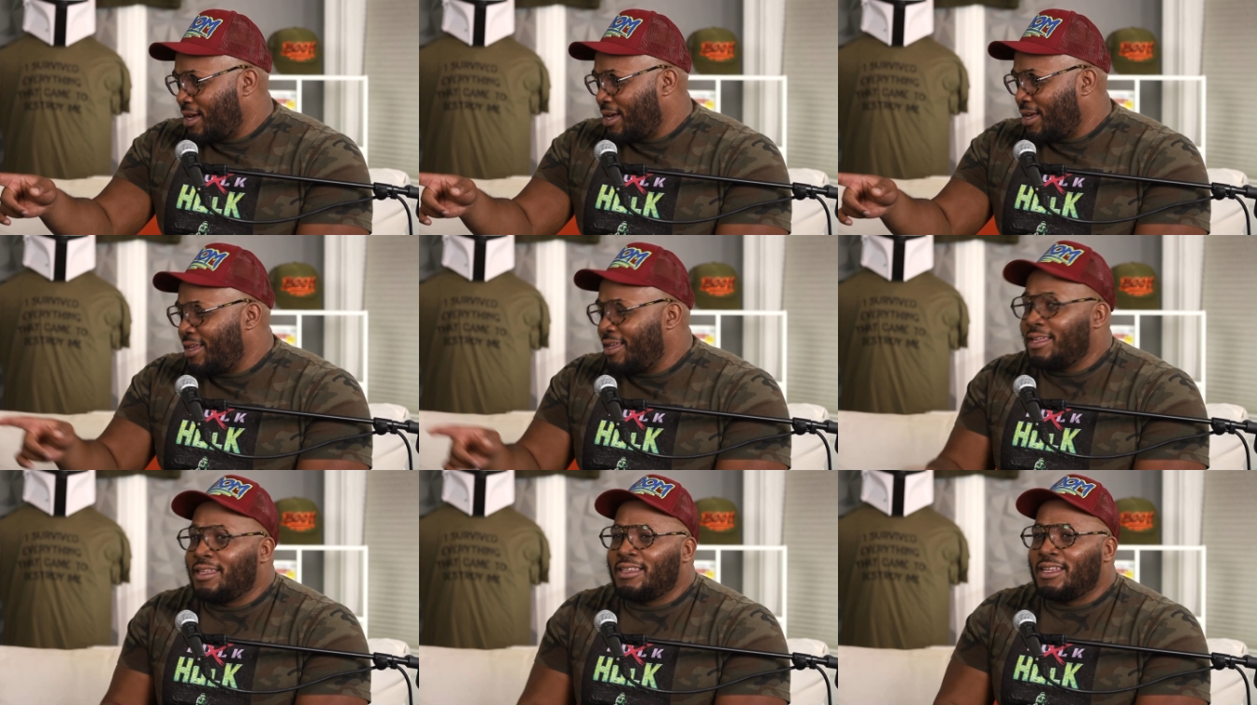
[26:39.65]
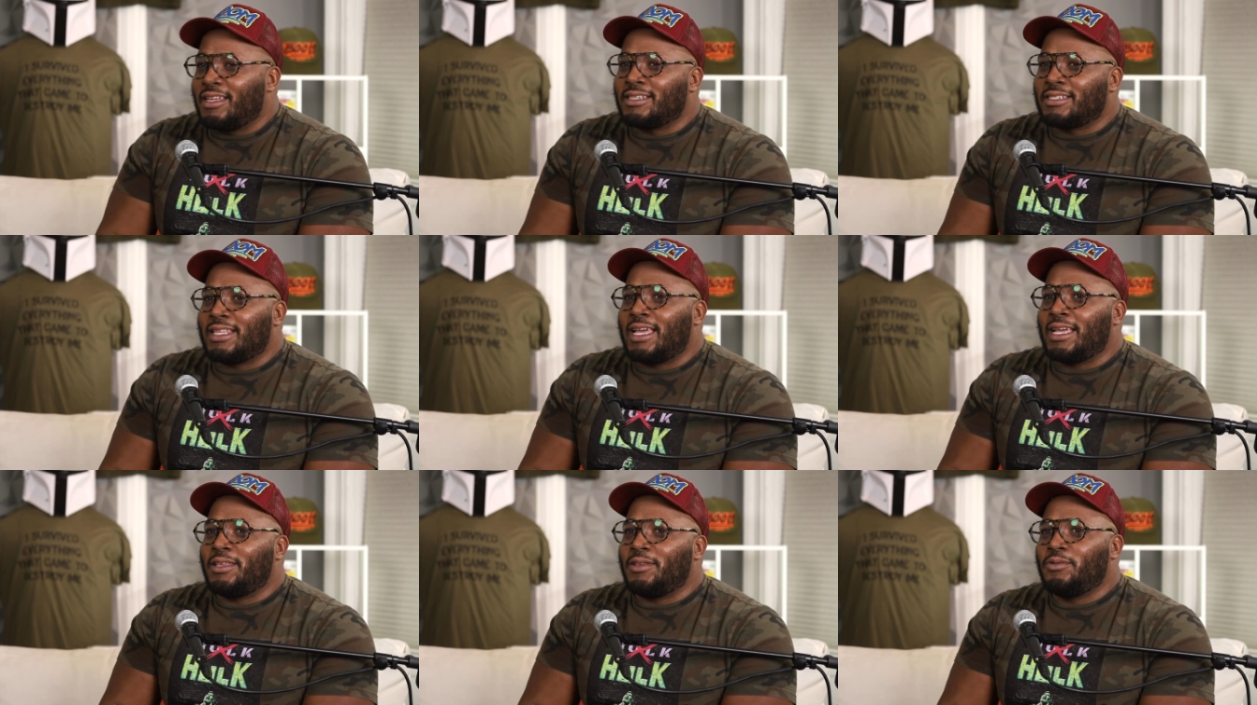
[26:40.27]
And it's
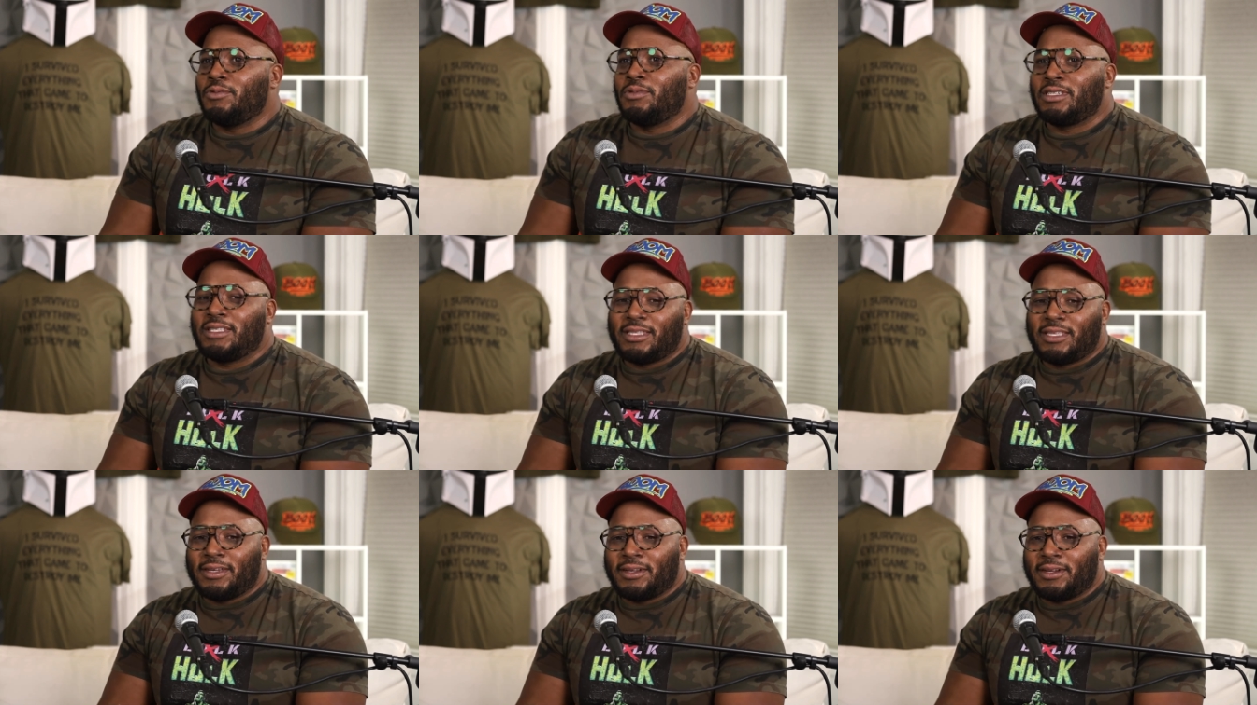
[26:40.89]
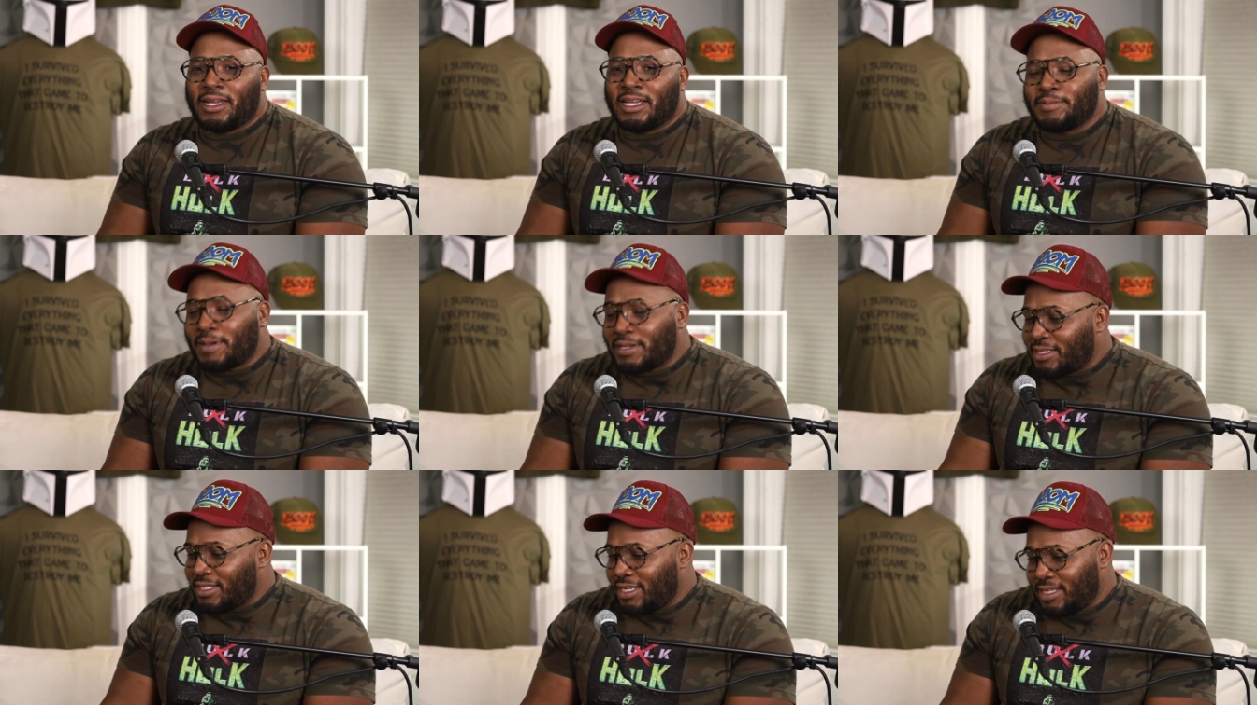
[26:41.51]
like you sit there,
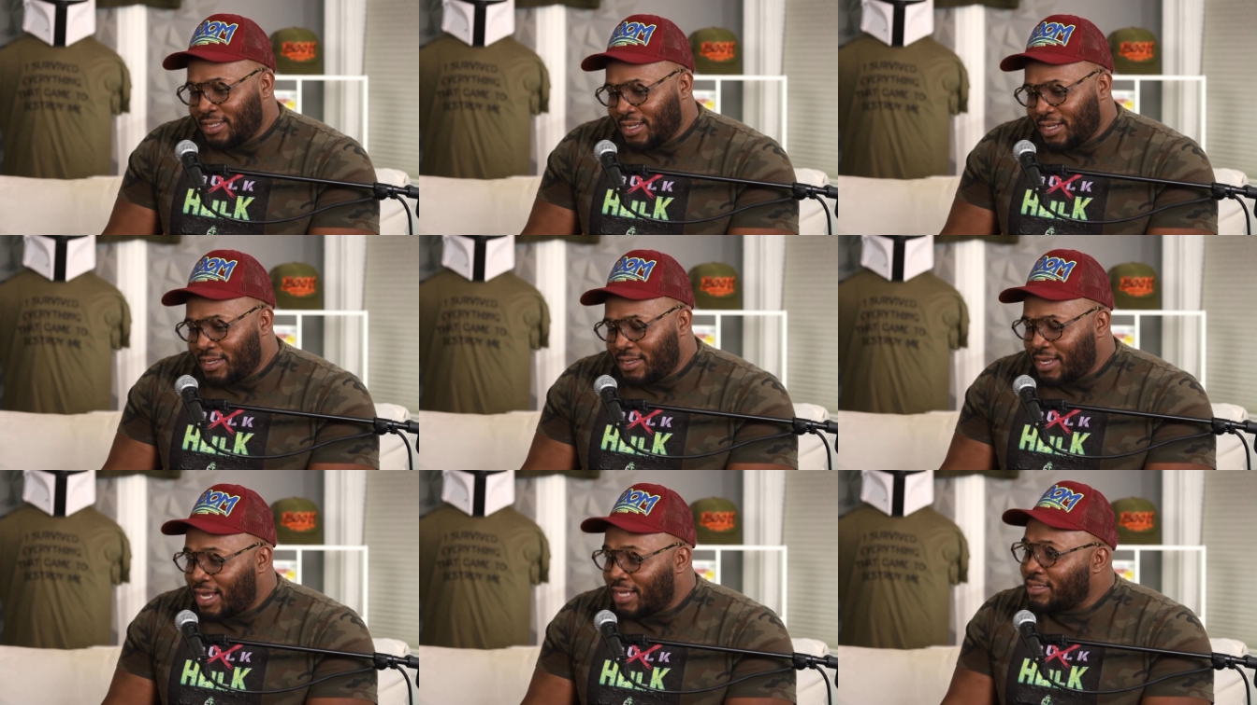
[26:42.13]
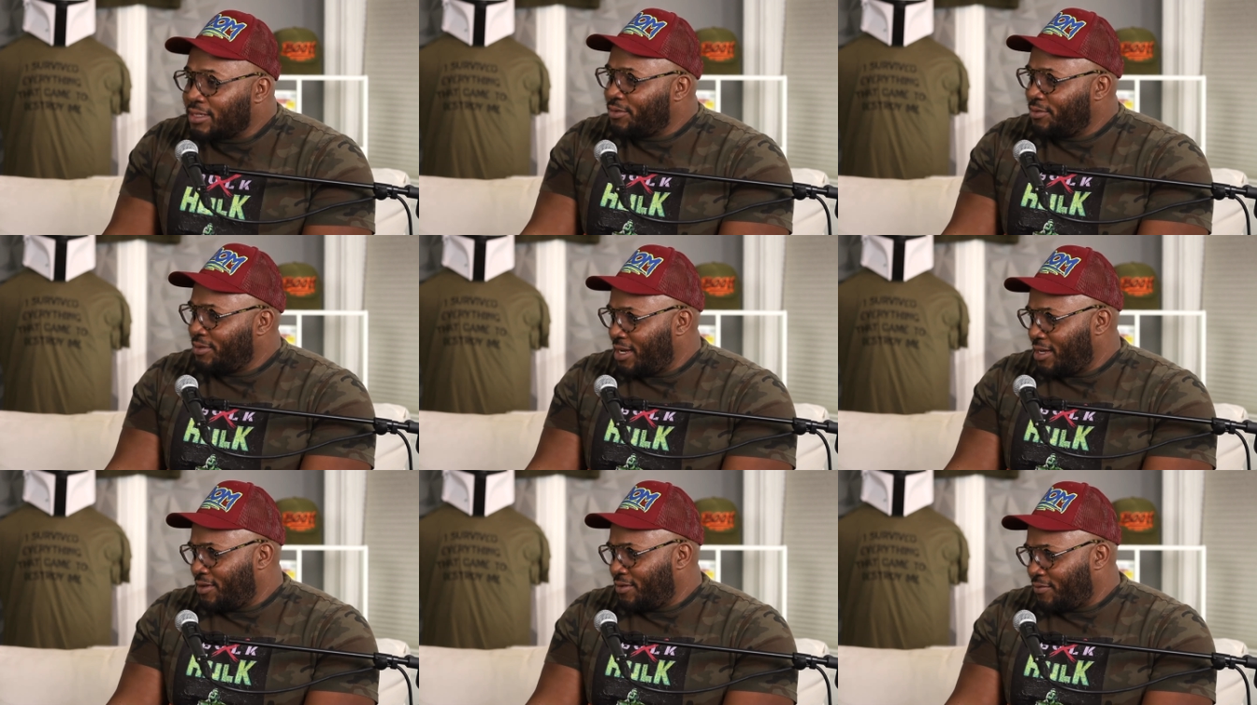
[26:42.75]
especially as a
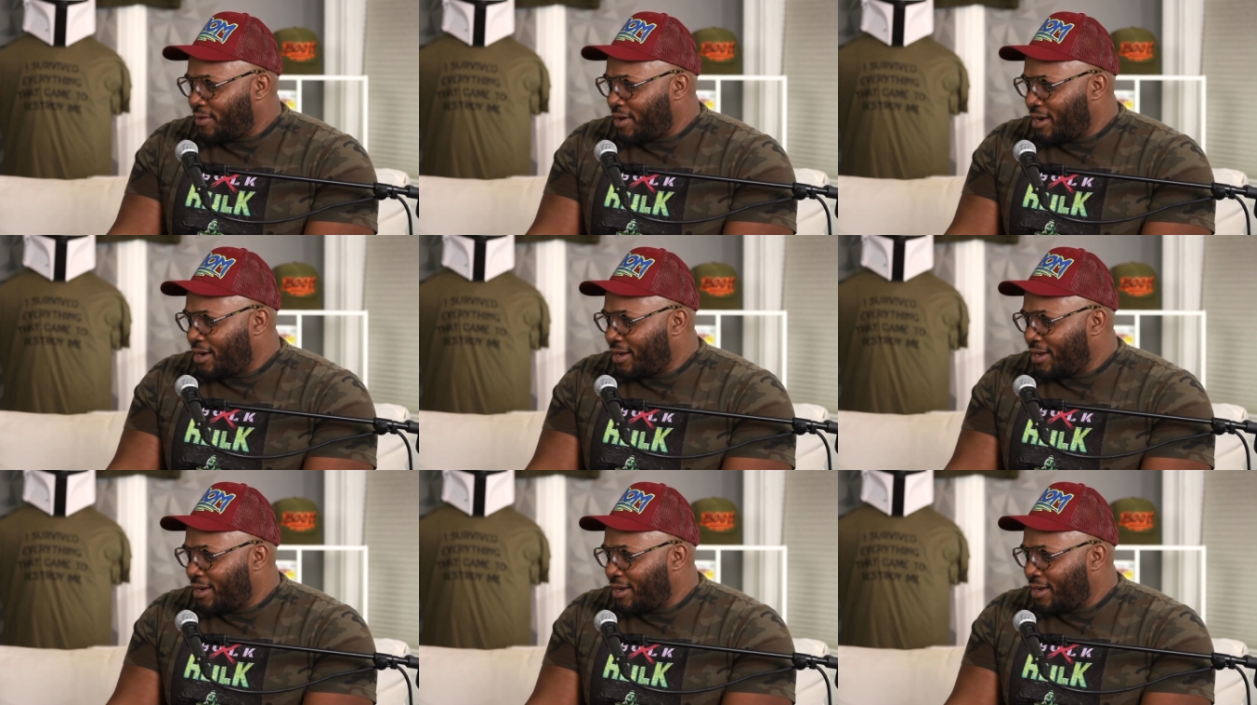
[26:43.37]
creative, right?